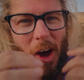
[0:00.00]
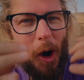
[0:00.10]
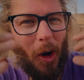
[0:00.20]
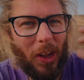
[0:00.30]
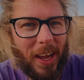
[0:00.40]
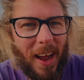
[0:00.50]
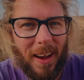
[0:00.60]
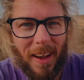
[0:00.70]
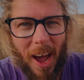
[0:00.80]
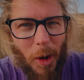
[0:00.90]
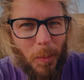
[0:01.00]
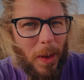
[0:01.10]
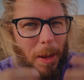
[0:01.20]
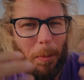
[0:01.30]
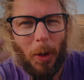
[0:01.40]
all the loud
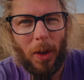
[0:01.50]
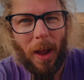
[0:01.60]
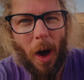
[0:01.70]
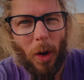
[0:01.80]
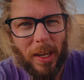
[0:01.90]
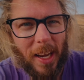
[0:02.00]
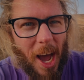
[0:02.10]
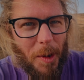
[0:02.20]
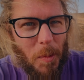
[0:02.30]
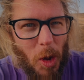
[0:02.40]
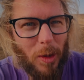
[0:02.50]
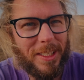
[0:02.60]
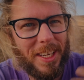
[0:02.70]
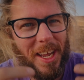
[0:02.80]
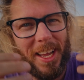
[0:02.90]
people, all the loud
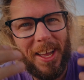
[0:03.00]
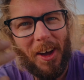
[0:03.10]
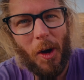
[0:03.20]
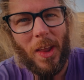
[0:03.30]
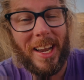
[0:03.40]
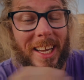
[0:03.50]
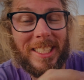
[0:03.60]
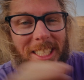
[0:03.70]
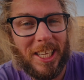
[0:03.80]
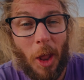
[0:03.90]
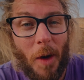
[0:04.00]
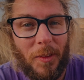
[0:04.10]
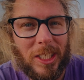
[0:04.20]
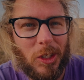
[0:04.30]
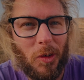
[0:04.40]
music, and this has
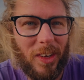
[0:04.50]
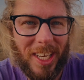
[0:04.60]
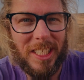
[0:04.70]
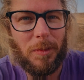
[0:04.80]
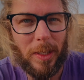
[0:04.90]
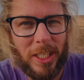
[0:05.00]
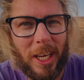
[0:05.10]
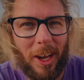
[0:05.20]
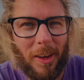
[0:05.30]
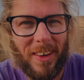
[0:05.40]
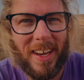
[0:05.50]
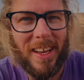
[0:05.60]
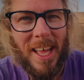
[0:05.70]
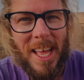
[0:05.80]
nothing to do with this particular event.